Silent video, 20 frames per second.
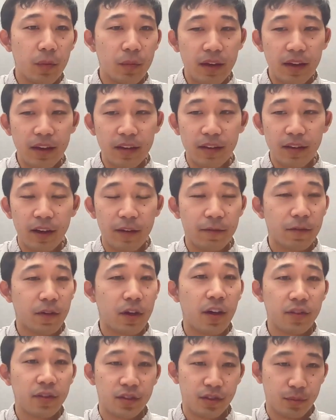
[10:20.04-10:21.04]
enough
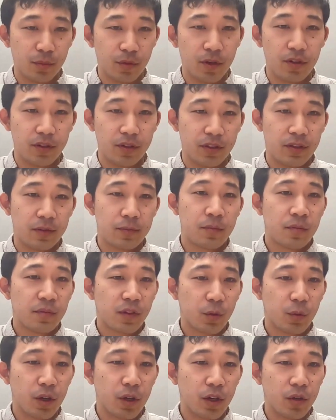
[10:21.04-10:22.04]
customers
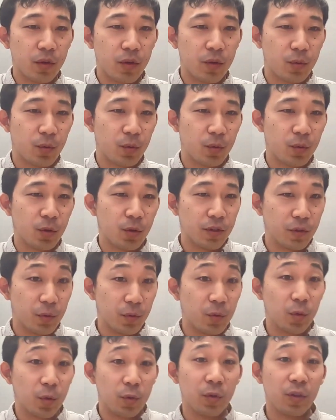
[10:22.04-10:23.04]
where we're
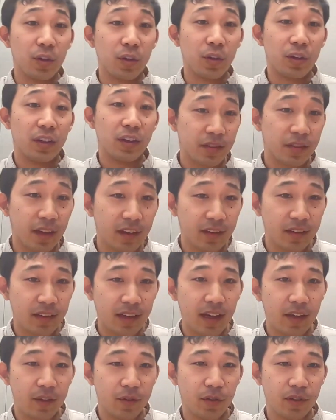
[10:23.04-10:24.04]
really excited
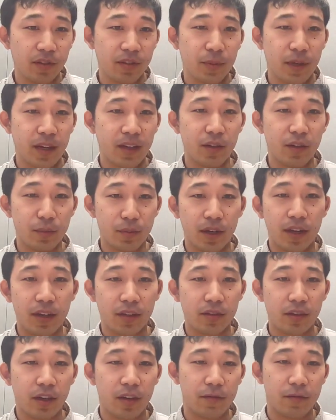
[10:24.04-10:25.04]
now to expand our
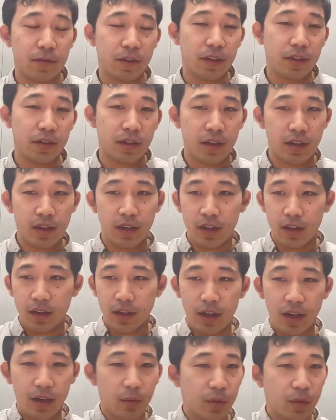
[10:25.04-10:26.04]
product offering.
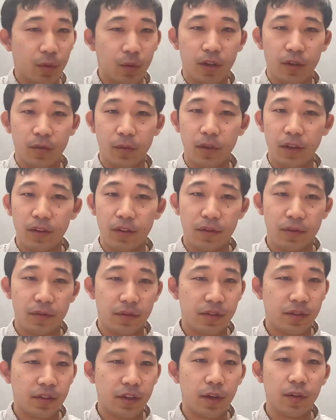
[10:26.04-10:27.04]
We work with
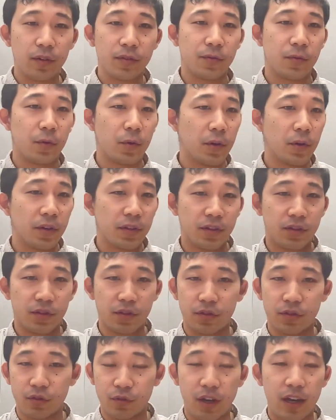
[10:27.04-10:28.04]
Salesforce,
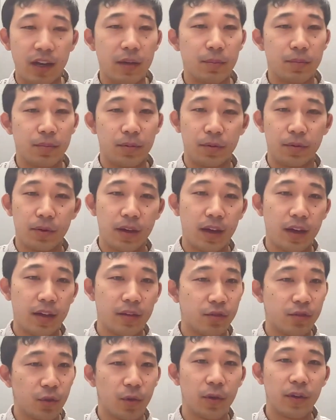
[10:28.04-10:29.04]
Stripe,
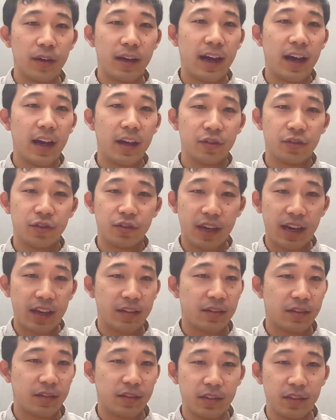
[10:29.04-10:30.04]
DoorDash,
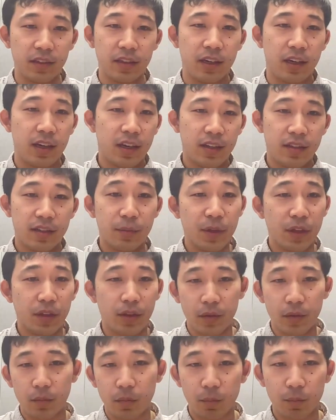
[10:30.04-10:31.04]
Etsy, some of
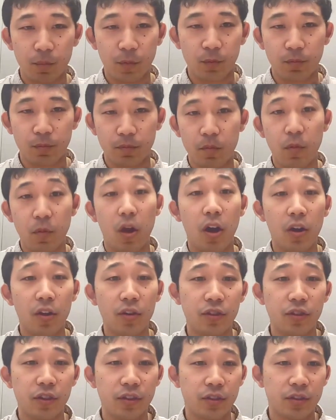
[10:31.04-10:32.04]
the
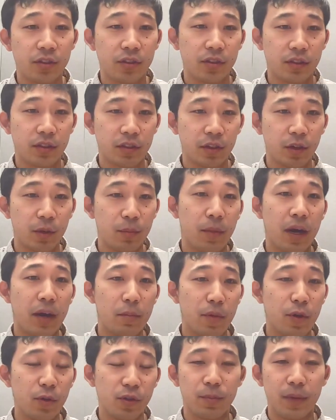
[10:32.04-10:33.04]
largest,
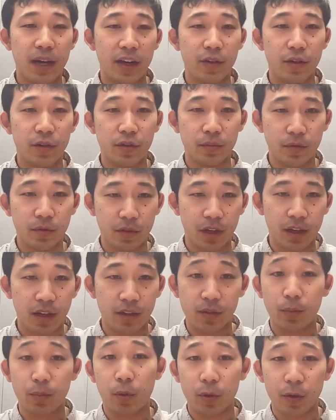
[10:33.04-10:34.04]
most modern
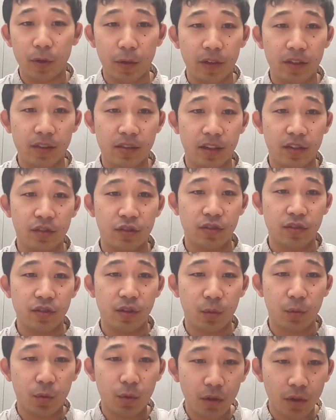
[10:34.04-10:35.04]
support organizations in the
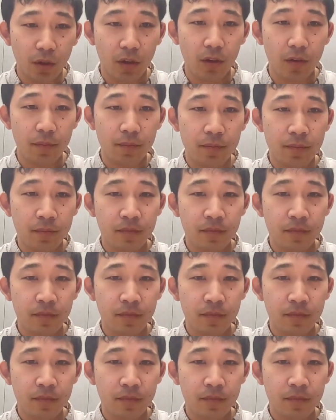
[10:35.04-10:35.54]
world.